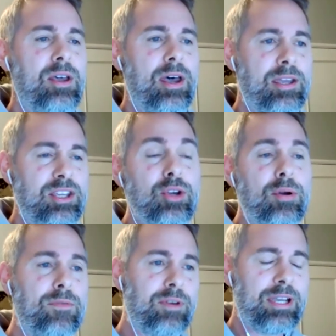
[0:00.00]
uh, year
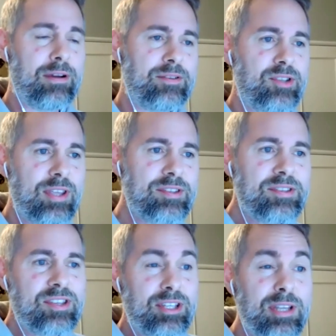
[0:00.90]
over year. So that's a
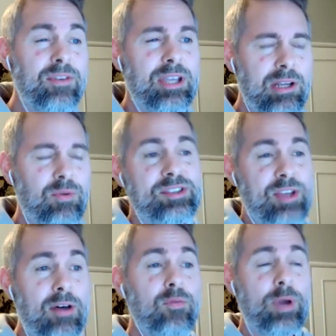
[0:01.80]
significant increase,
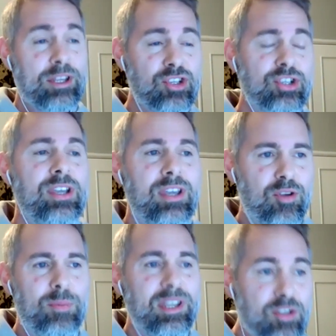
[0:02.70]
of which
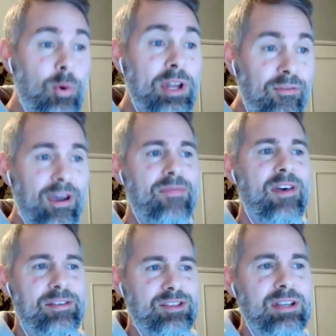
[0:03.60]
there'd be a
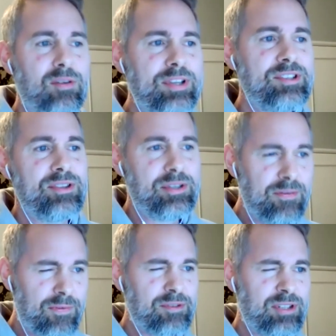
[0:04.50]
25,000 increase in the
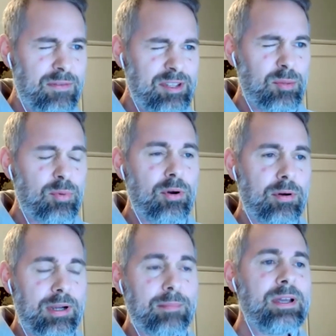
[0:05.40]
diversity visa
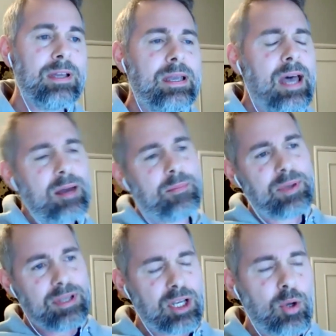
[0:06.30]
program. Uh,
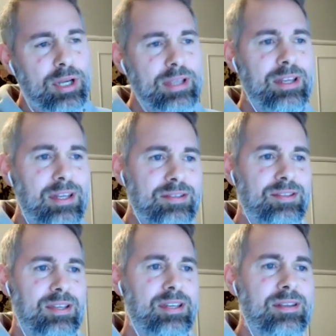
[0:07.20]
but you know, it, it is
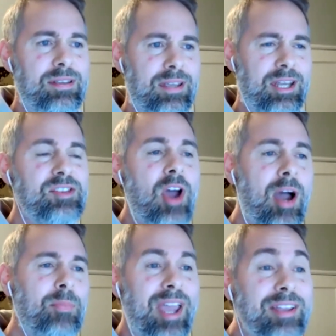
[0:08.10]
it, it is
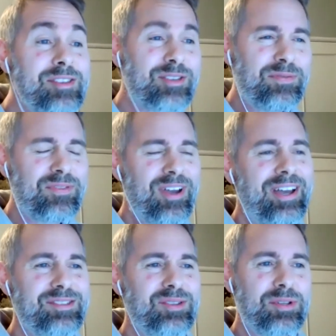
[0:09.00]
comprehensive, uh,
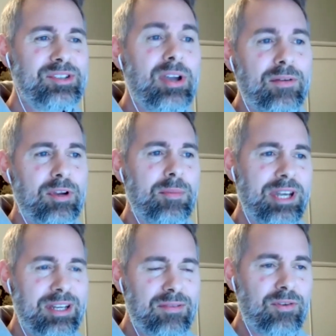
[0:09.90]
so it is covering
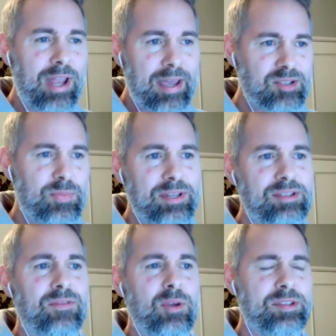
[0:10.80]
many different aspects
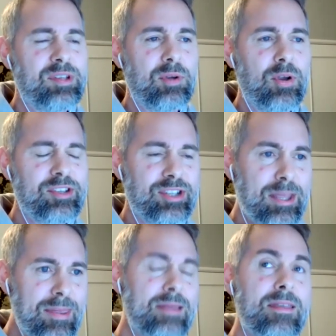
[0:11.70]
of U.S. immigration. I
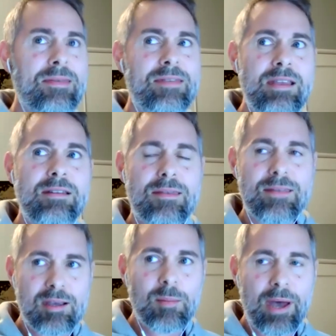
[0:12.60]
think the thing to
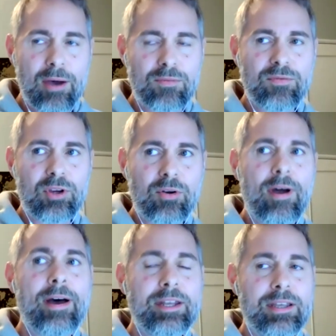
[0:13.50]
think about for your
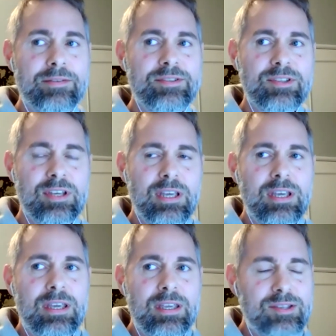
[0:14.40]
audience
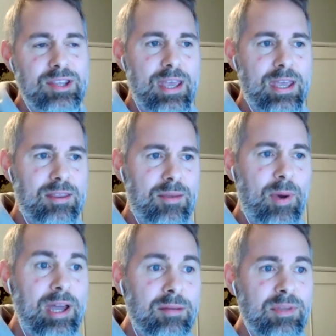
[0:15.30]
is that the
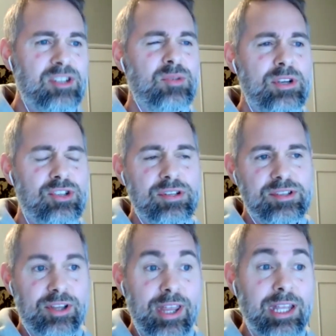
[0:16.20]
Biden administration is
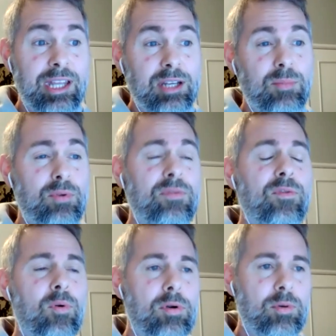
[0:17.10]
likely to move
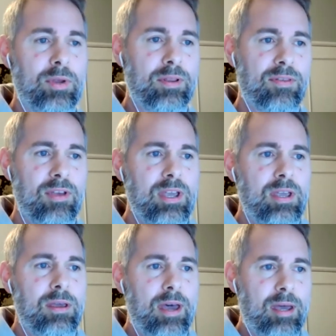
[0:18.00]
forward with
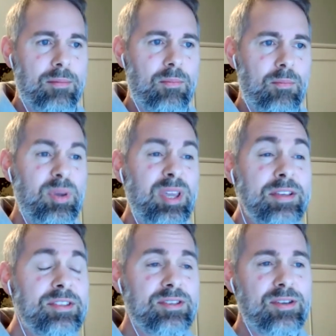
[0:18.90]
um,
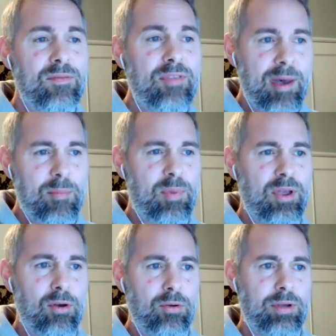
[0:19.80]
pieces of that
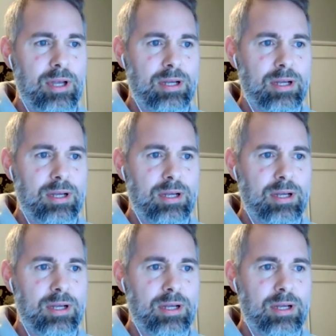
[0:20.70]
bill uh,